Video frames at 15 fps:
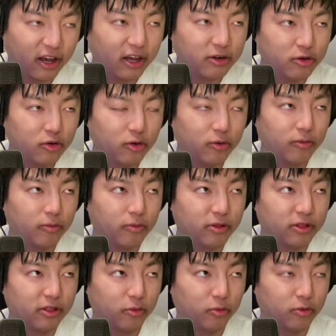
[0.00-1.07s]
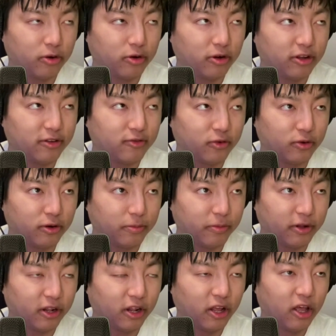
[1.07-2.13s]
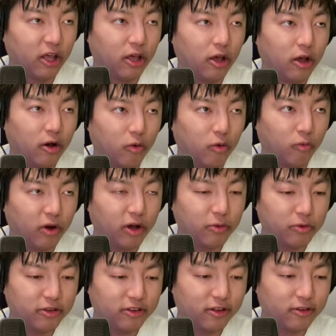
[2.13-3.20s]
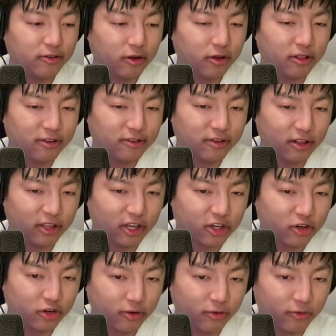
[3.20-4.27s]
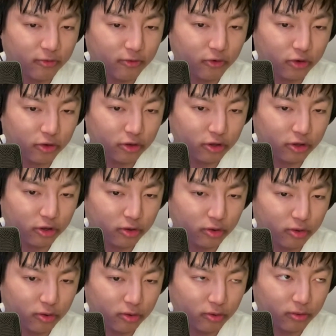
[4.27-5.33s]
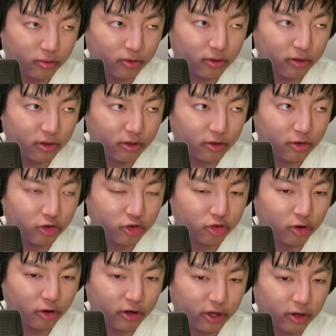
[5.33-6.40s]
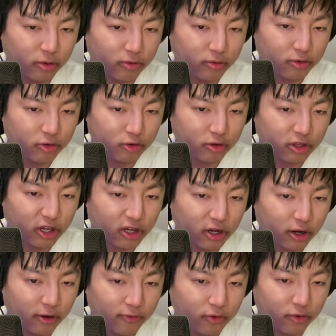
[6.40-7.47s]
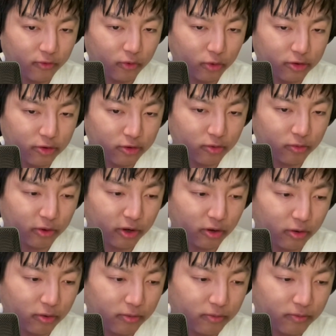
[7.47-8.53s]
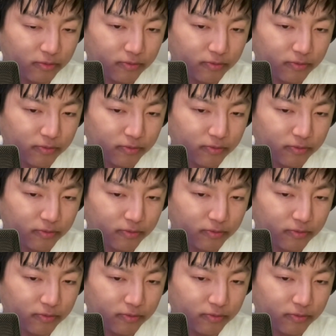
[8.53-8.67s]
I don't know what the word is for it, but why was that song the selection for your start out to kick off your voice career?